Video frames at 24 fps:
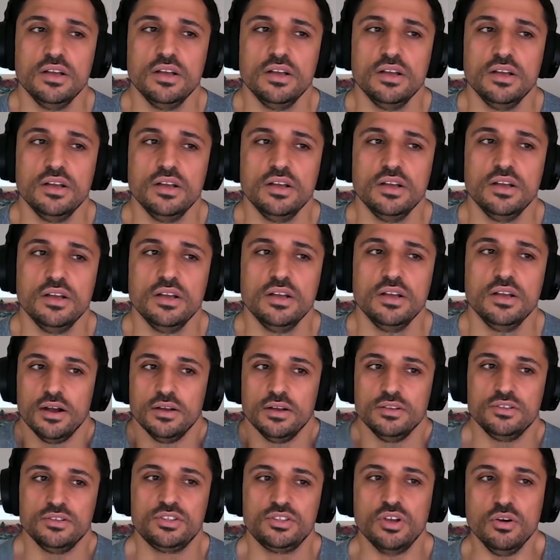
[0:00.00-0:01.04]
Uh,
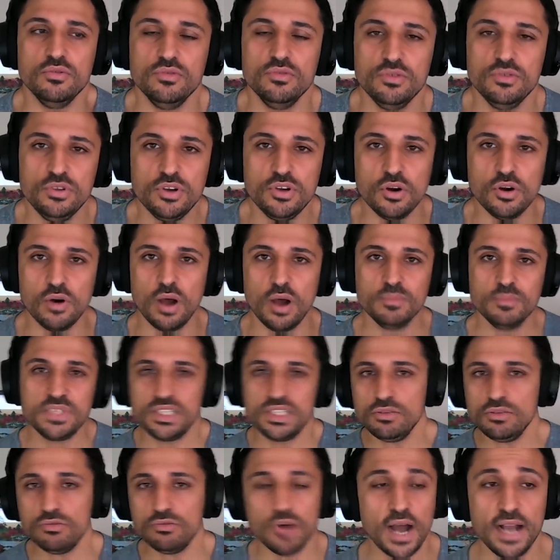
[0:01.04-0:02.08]
so you know, I'm
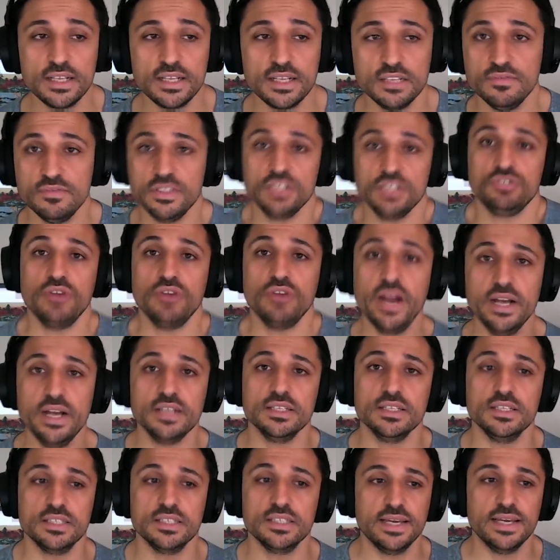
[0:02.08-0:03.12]
still actively
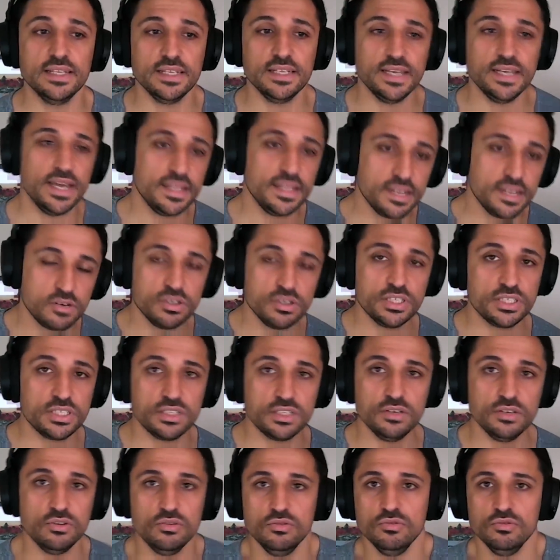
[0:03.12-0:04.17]
trading the daily, and there is
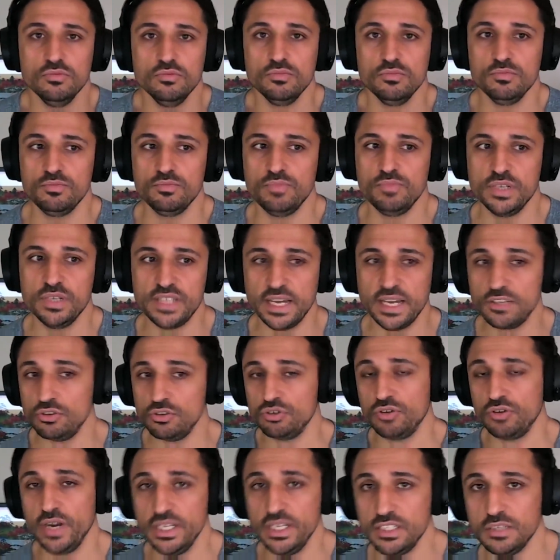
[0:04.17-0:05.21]
still
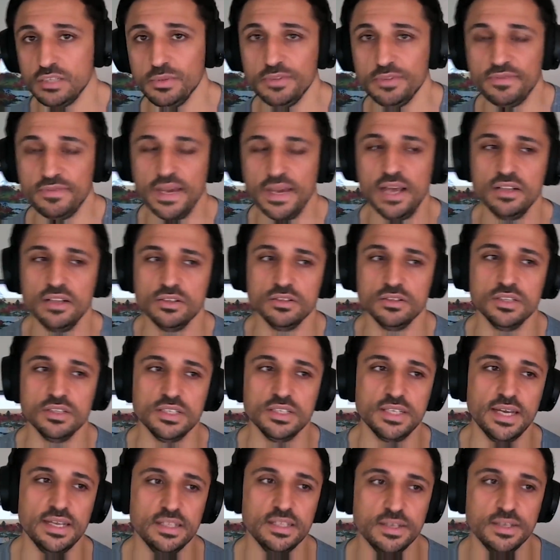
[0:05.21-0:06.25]
potential trades to be found on the
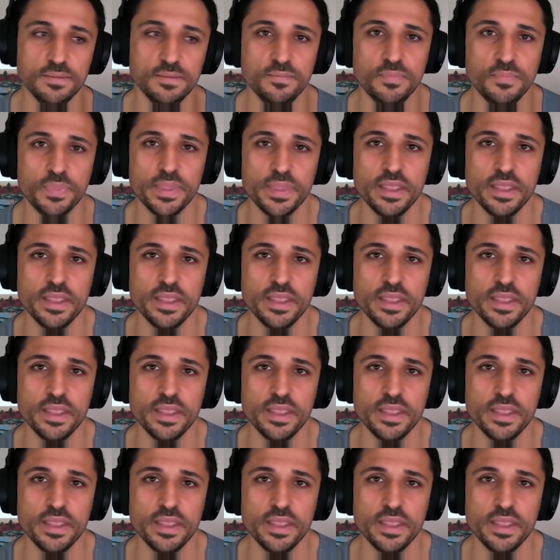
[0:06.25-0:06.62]
daily.